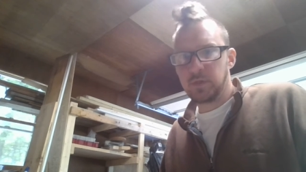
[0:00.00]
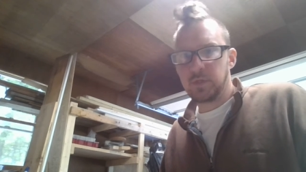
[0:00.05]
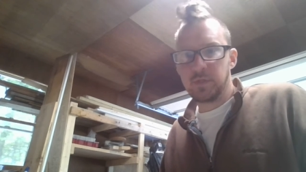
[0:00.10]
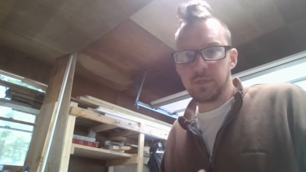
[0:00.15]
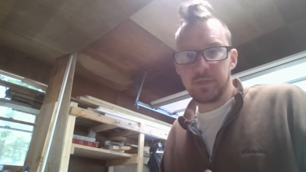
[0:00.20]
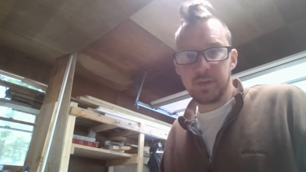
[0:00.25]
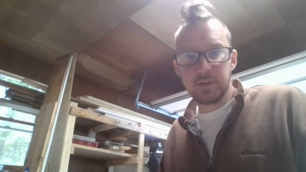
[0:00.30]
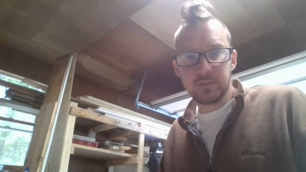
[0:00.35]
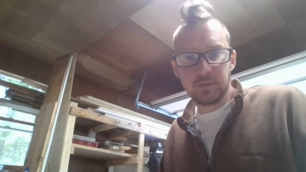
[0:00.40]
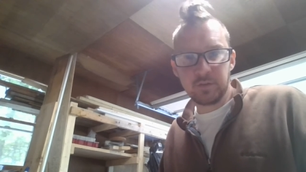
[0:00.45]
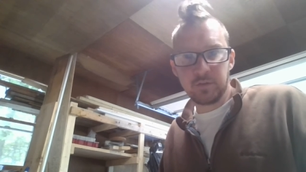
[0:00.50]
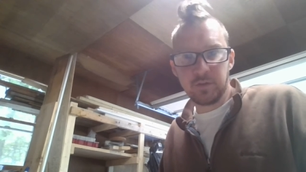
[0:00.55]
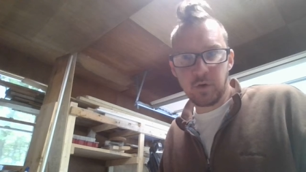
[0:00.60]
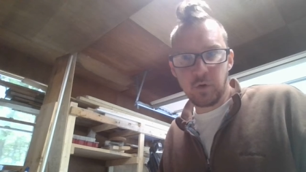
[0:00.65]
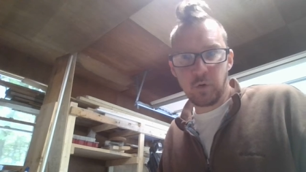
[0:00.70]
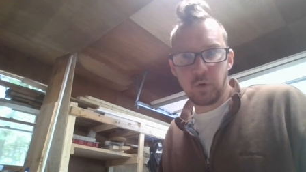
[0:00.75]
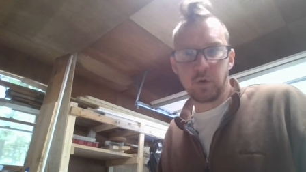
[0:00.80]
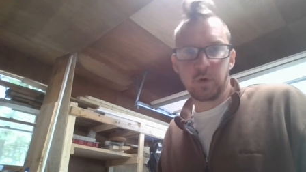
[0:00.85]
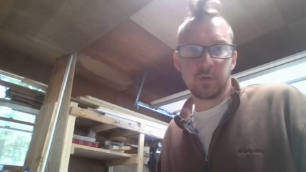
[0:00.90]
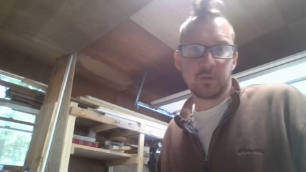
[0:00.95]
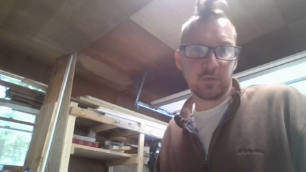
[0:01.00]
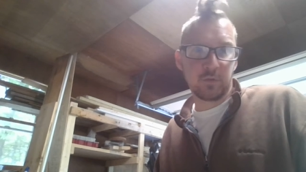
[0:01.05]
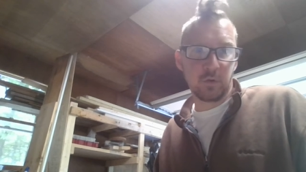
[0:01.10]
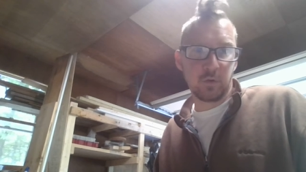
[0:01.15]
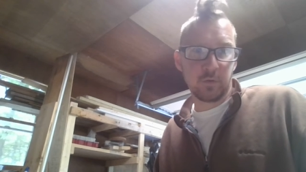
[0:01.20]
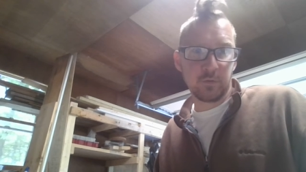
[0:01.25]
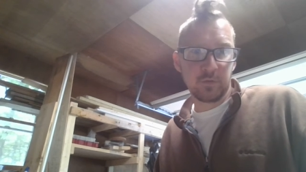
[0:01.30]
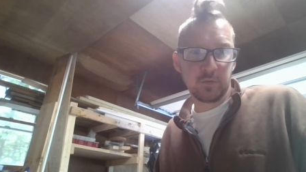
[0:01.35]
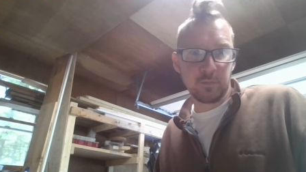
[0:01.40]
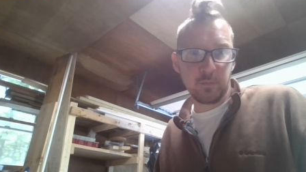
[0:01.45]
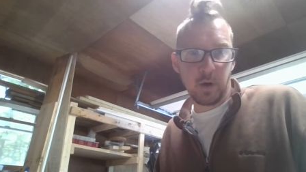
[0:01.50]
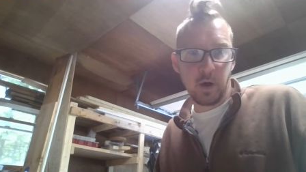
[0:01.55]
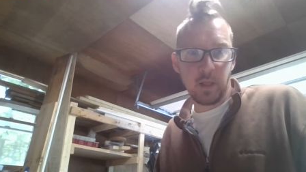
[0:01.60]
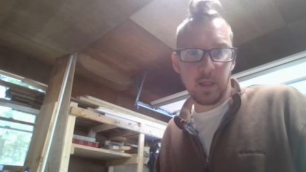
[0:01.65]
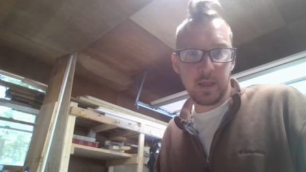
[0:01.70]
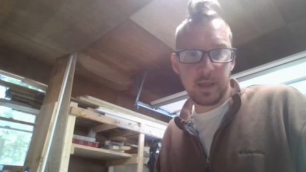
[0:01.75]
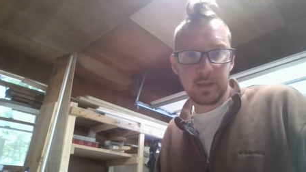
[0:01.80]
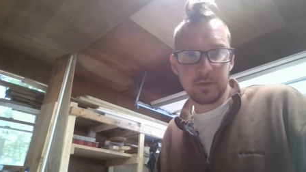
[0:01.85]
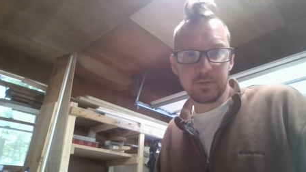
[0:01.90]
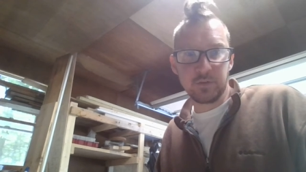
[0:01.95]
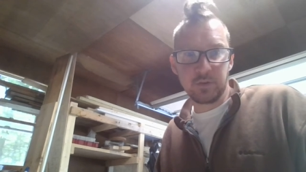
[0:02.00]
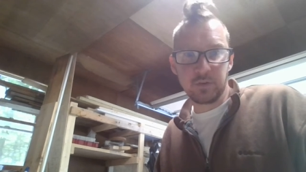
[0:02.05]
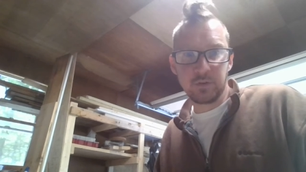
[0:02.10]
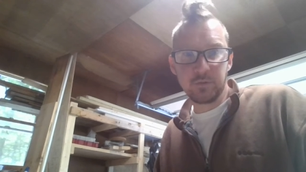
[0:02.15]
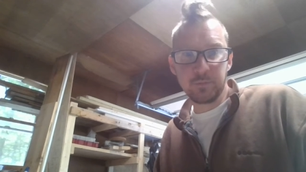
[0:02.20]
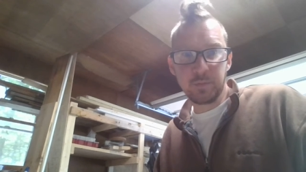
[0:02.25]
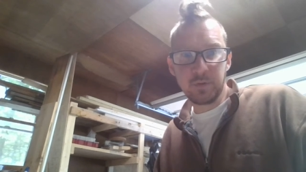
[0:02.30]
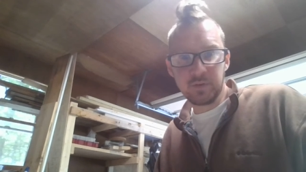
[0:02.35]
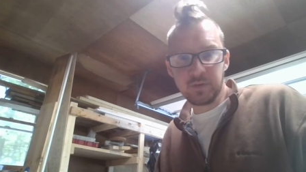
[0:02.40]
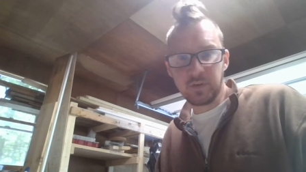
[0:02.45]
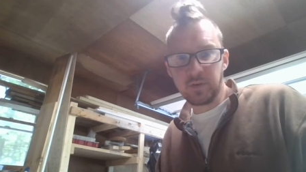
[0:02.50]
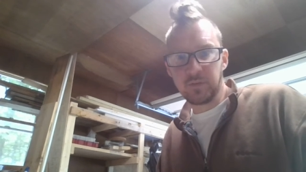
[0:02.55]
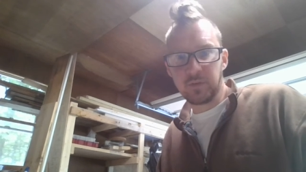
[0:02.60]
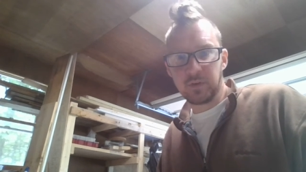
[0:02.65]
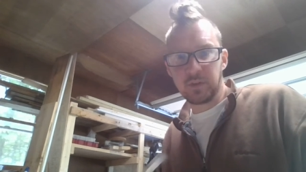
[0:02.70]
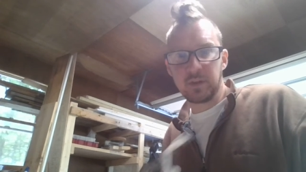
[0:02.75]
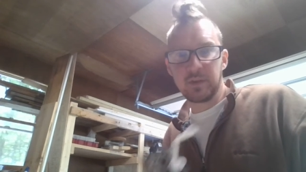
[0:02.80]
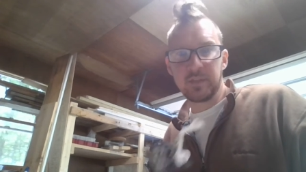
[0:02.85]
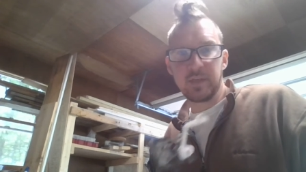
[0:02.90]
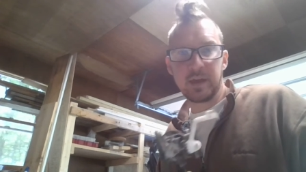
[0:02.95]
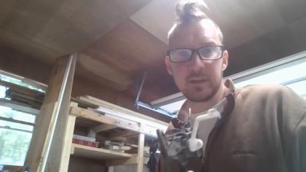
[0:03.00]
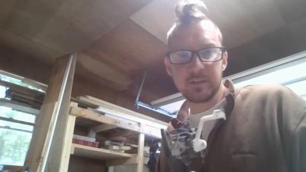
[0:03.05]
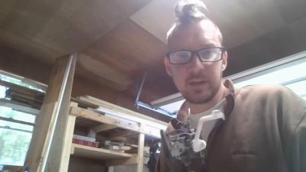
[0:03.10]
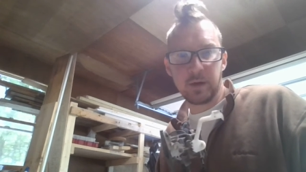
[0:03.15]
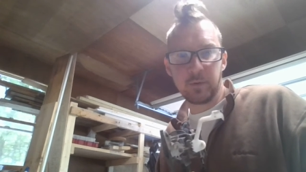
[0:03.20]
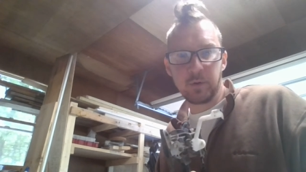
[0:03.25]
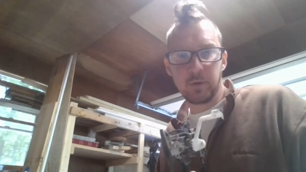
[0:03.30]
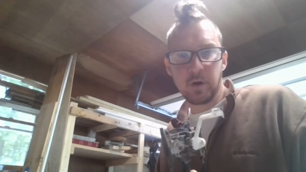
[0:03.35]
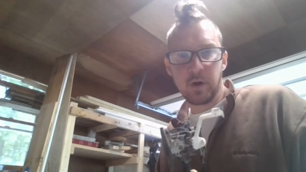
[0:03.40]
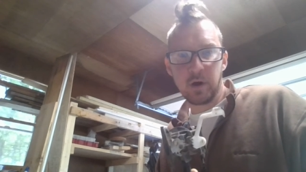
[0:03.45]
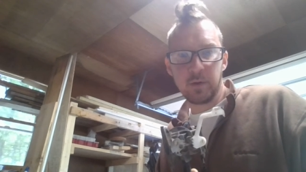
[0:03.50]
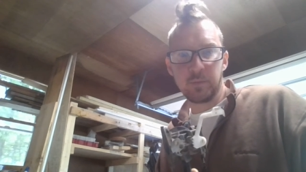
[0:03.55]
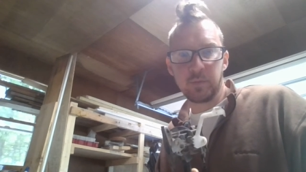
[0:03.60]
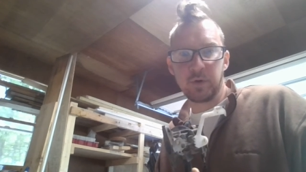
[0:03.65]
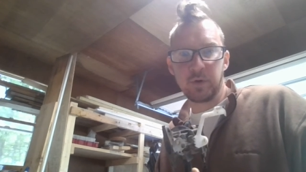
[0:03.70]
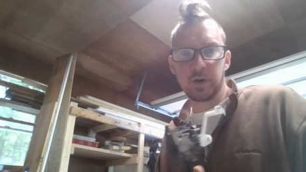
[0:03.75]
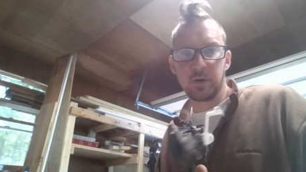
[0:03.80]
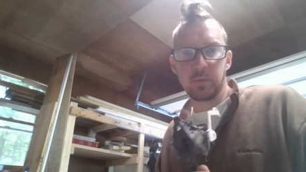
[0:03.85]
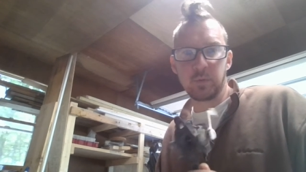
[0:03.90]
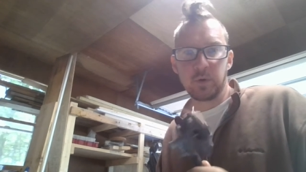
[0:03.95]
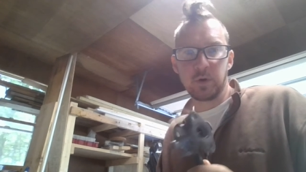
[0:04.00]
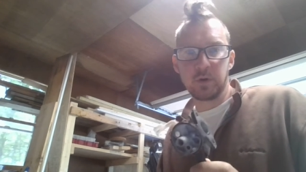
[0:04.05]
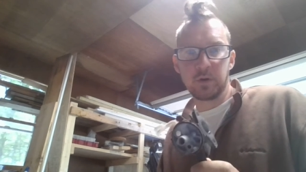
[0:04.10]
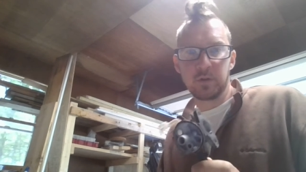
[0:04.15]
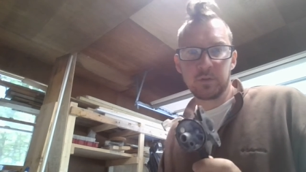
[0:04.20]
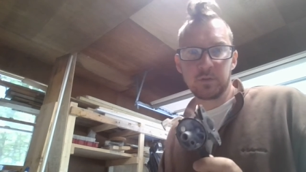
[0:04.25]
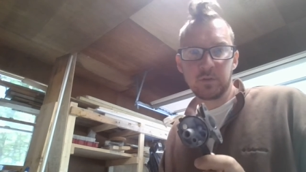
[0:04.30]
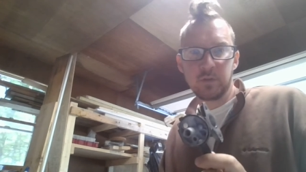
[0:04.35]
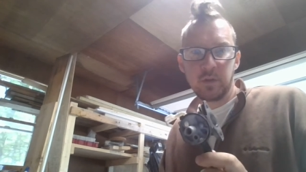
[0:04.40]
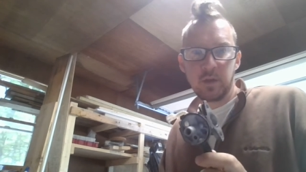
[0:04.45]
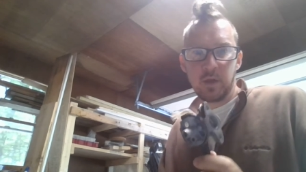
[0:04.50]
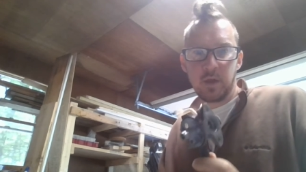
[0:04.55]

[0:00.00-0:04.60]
This is the cornerstone of small engines. Specifically, that's how a carburetor works.